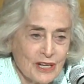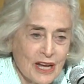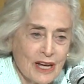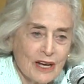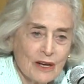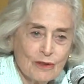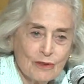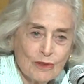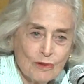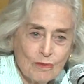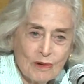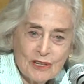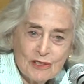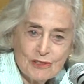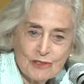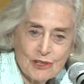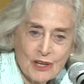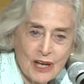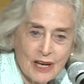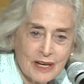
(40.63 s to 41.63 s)
down the
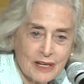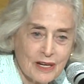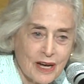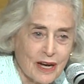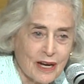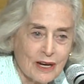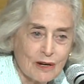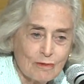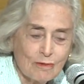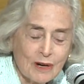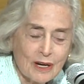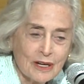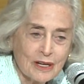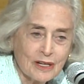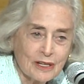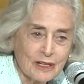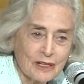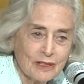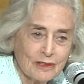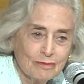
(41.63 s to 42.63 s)
West Side
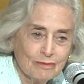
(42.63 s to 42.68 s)
Highway,